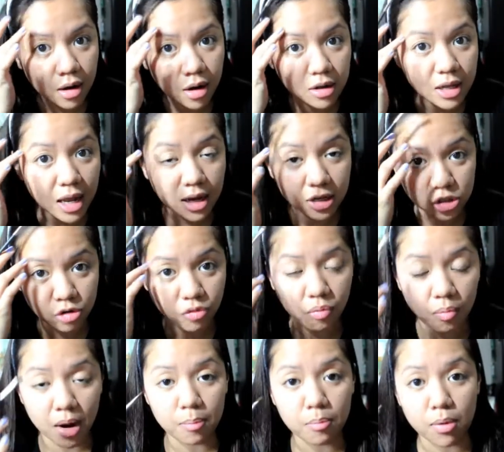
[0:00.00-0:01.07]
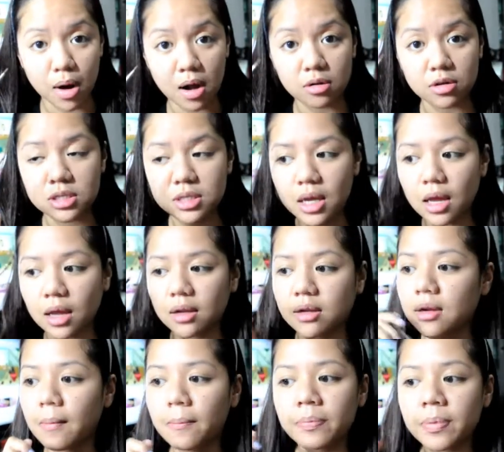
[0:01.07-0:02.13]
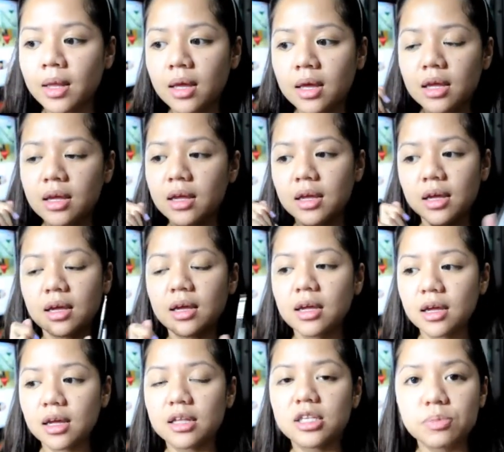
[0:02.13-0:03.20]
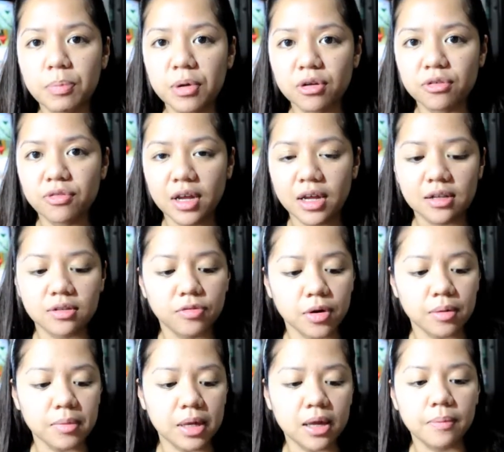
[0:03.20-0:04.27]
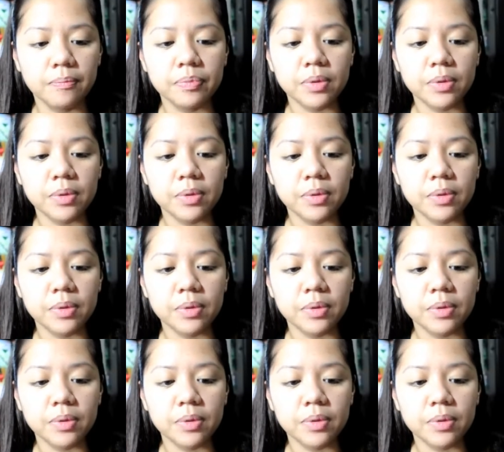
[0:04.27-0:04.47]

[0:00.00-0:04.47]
on the edge of my brows, and it's perfect for me.